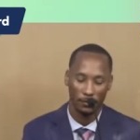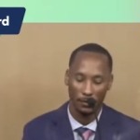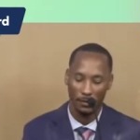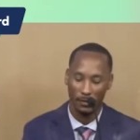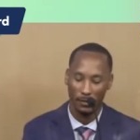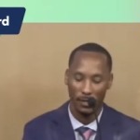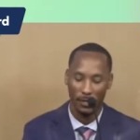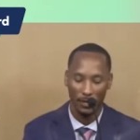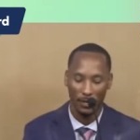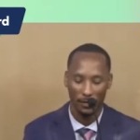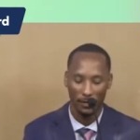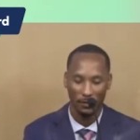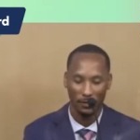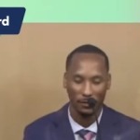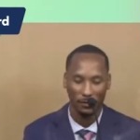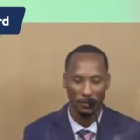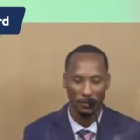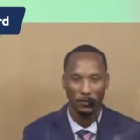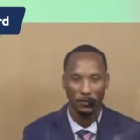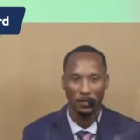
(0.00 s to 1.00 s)
I
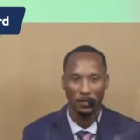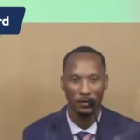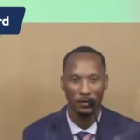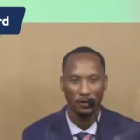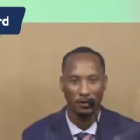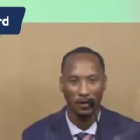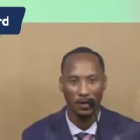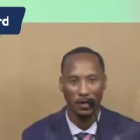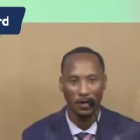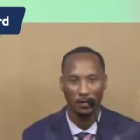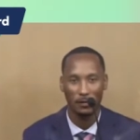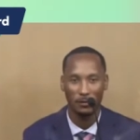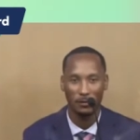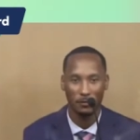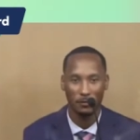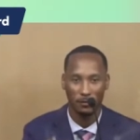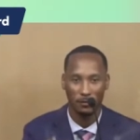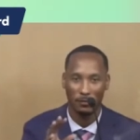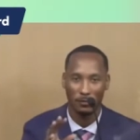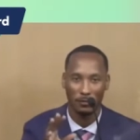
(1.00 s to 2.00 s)
looked at it, the screen
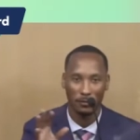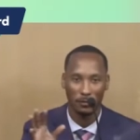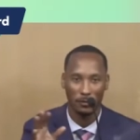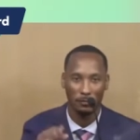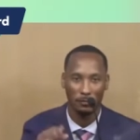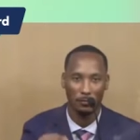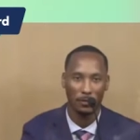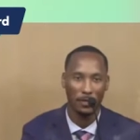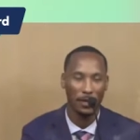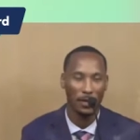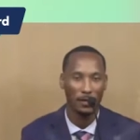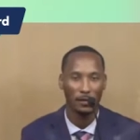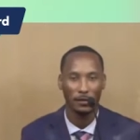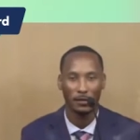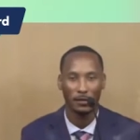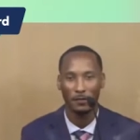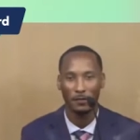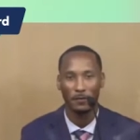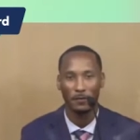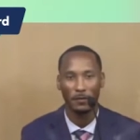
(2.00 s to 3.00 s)
cracked, it's
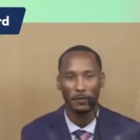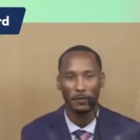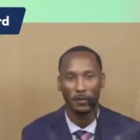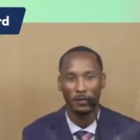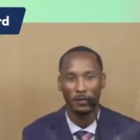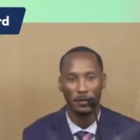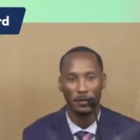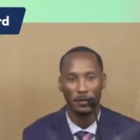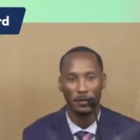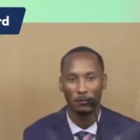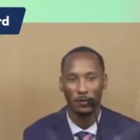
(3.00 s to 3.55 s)
black and everything.